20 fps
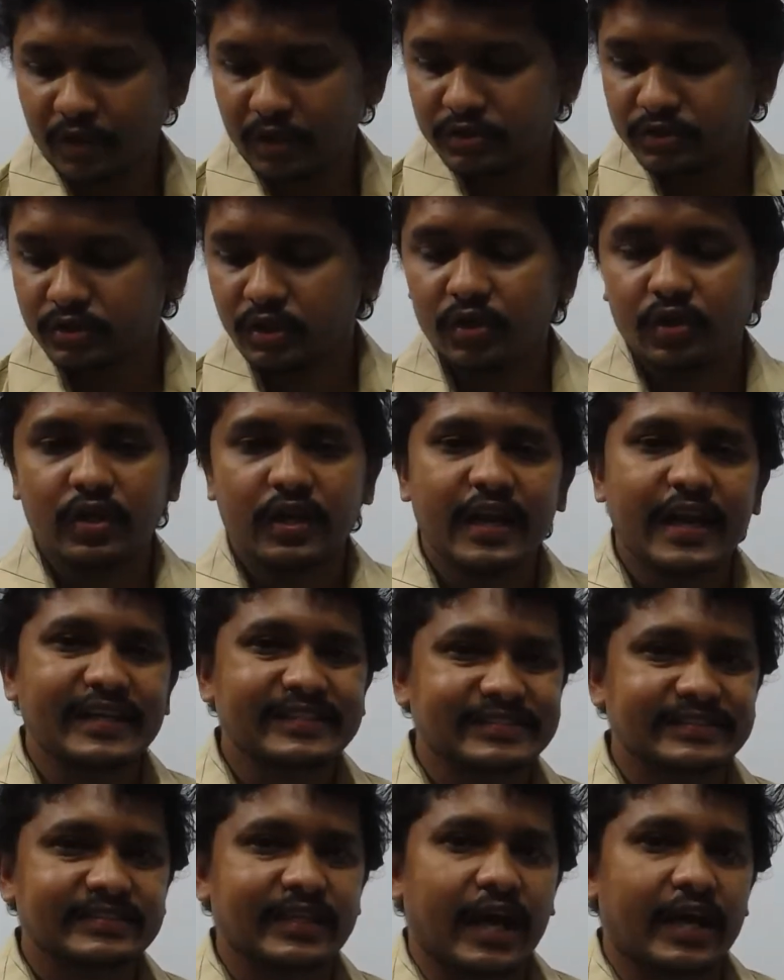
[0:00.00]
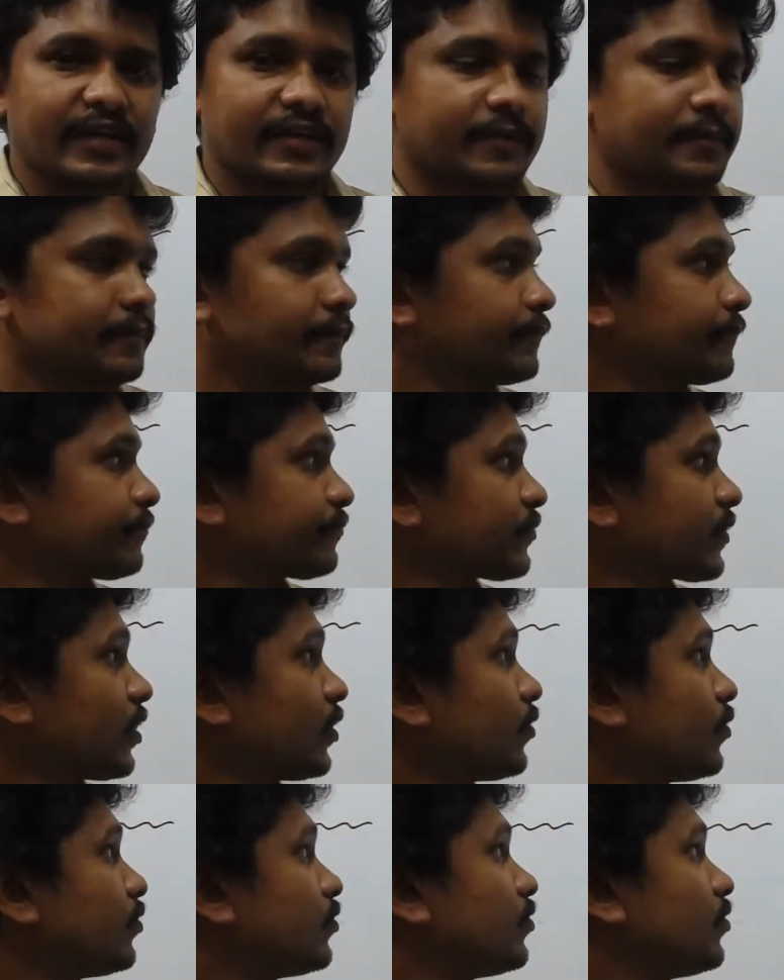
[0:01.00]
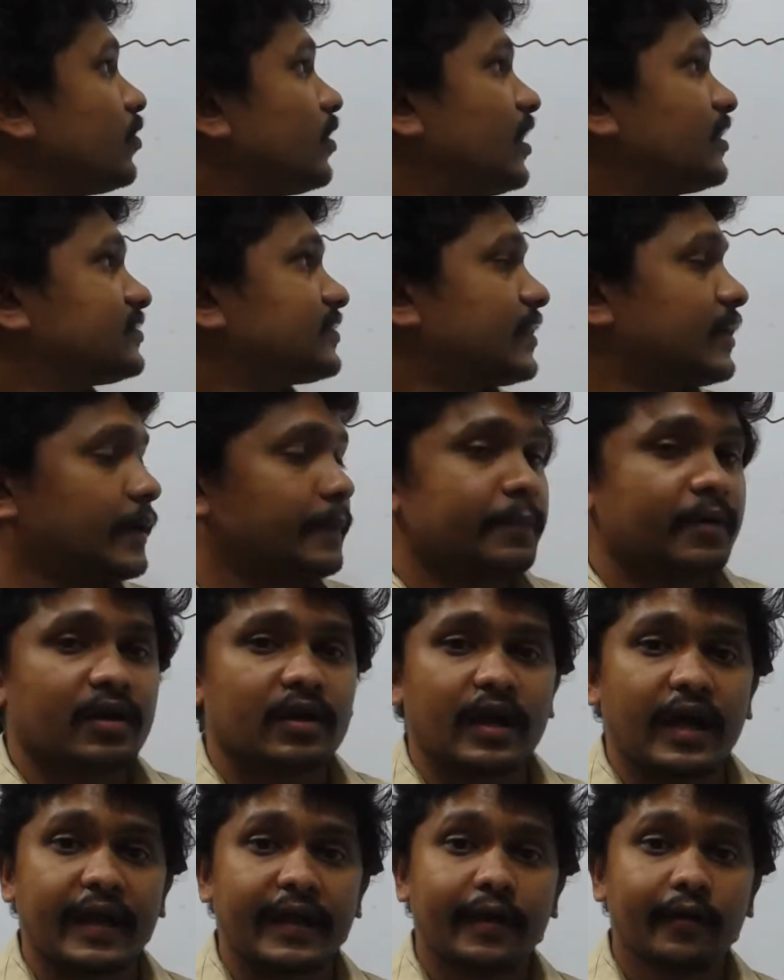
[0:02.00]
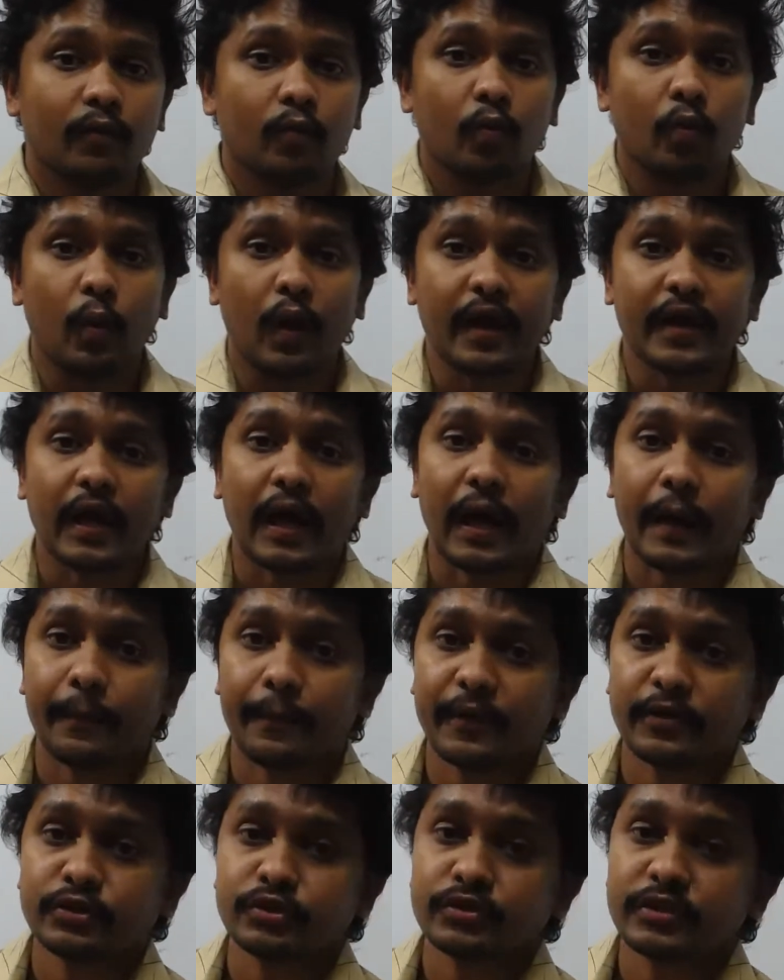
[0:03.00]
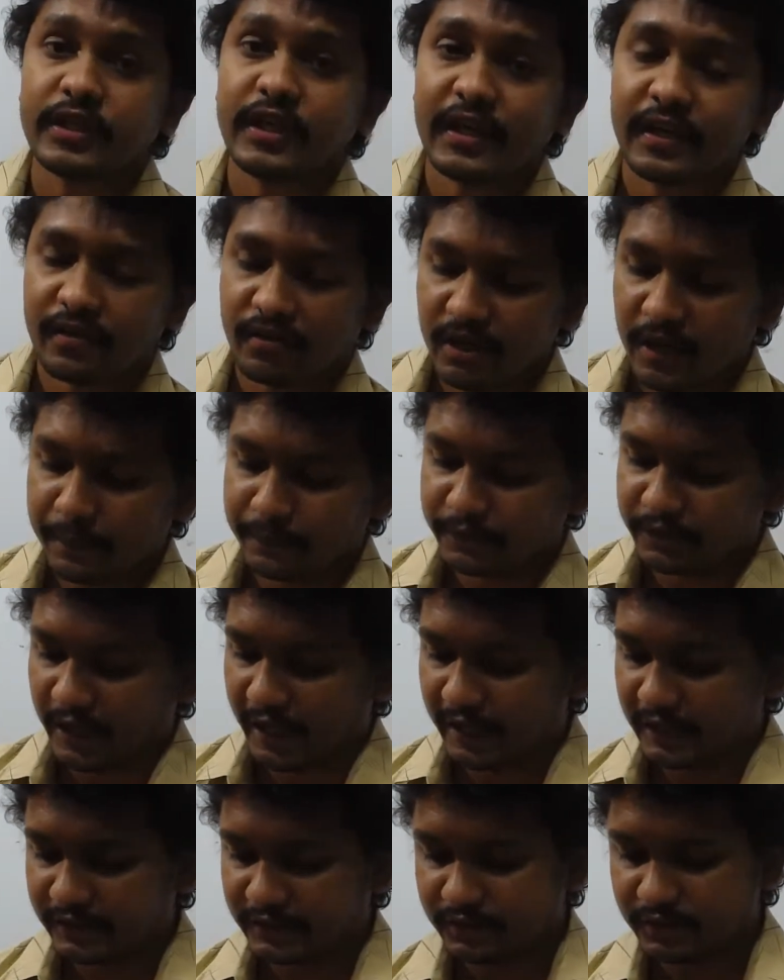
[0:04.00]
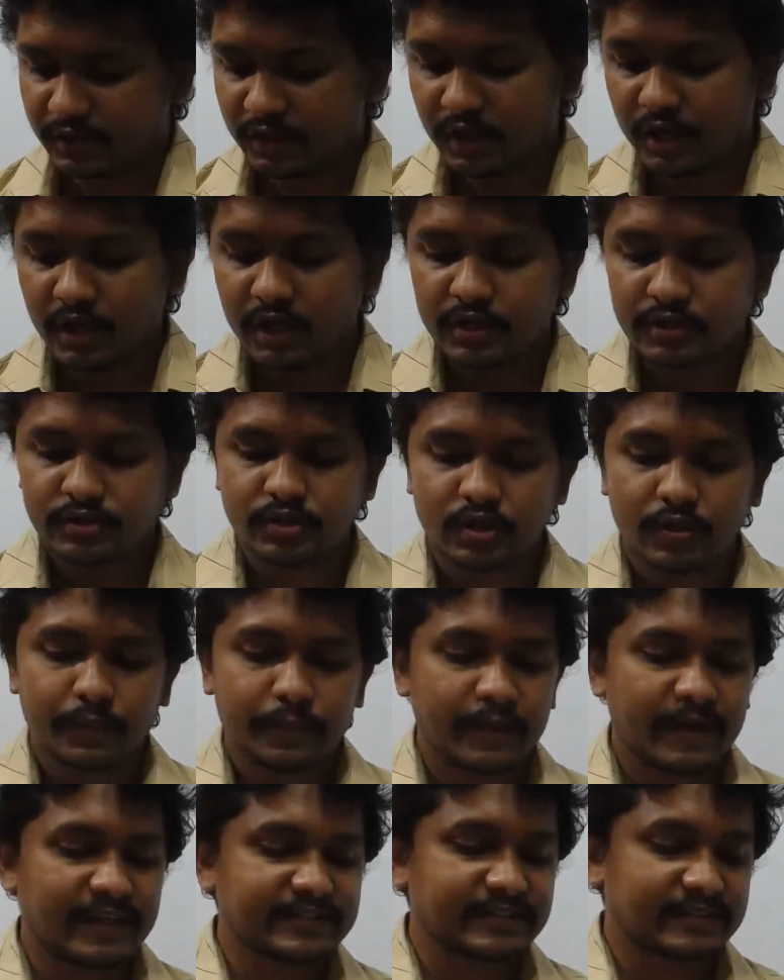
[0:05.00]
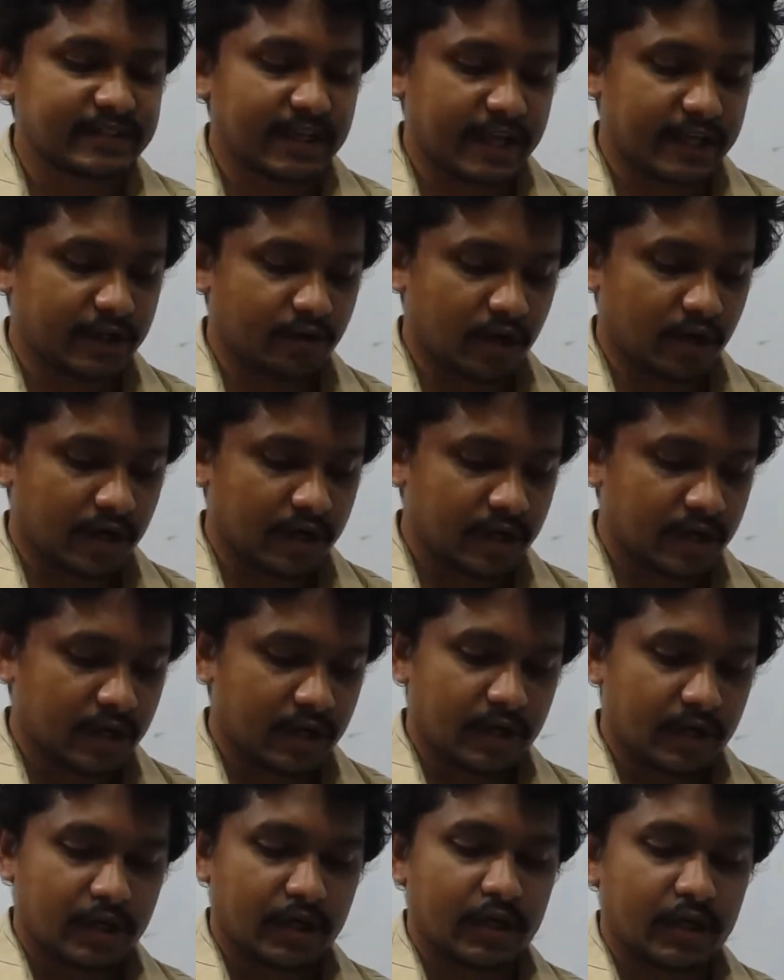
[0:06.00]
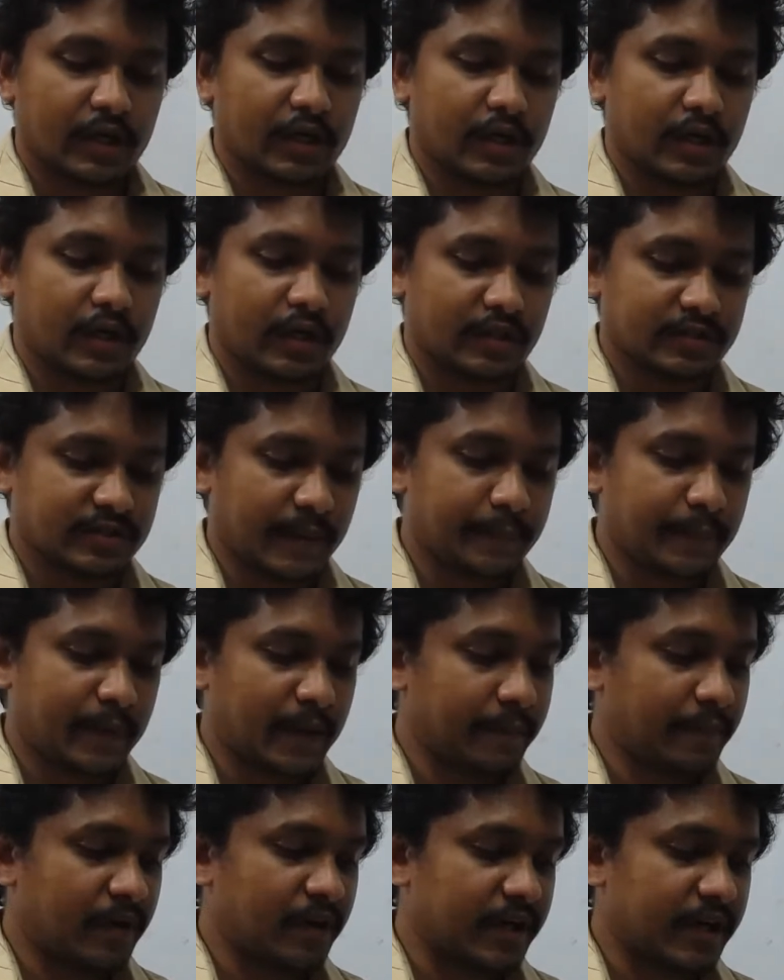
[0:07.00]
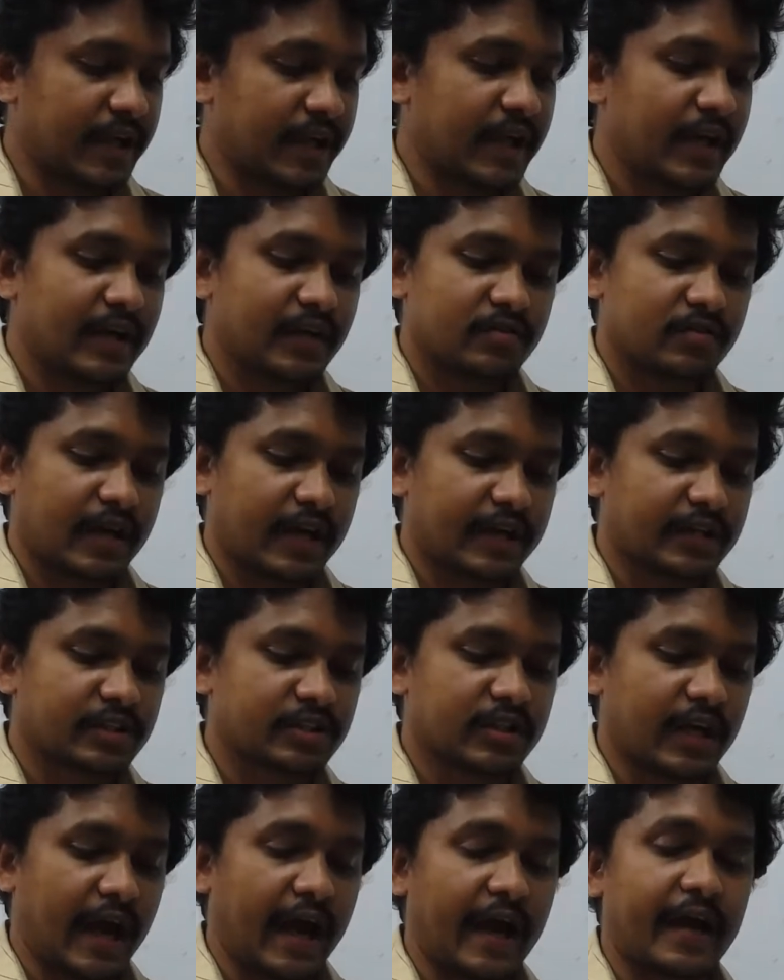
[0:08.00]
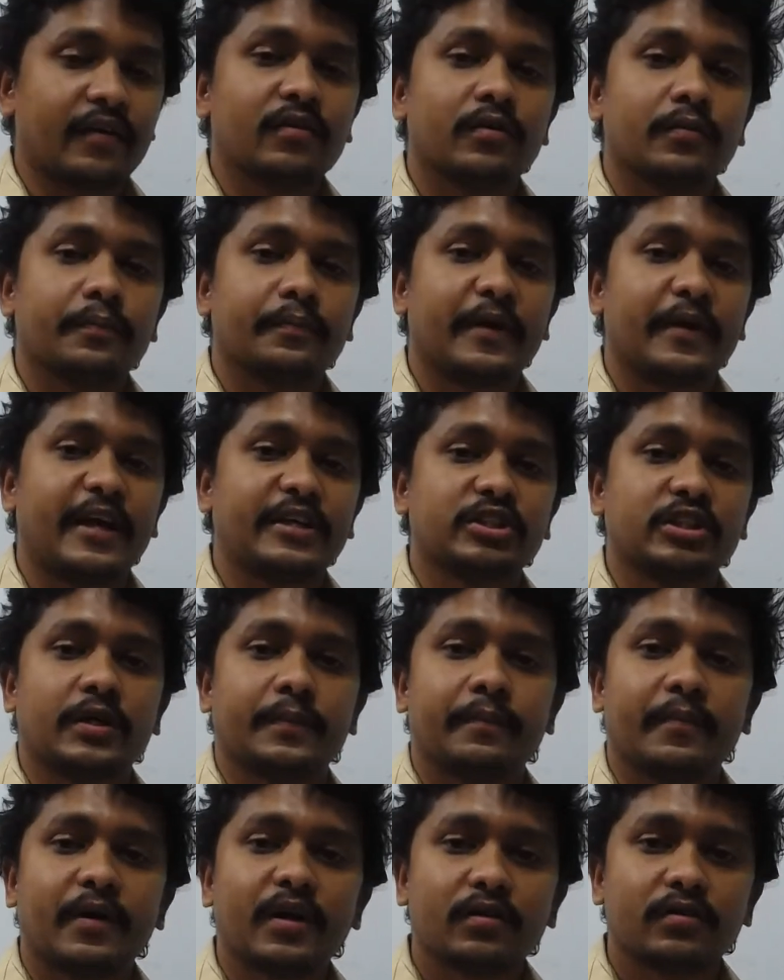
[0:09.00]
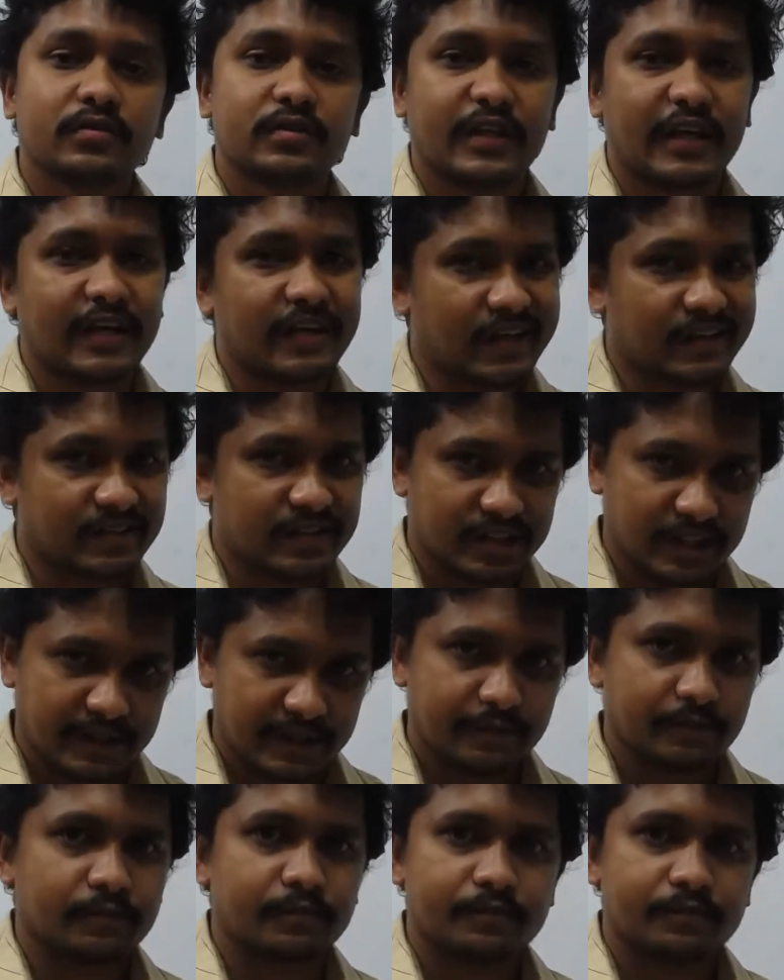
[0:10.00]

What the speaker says: So let's start. Lesson number 9, what happened to the reptiles? So please take your supplementary text and page number 33.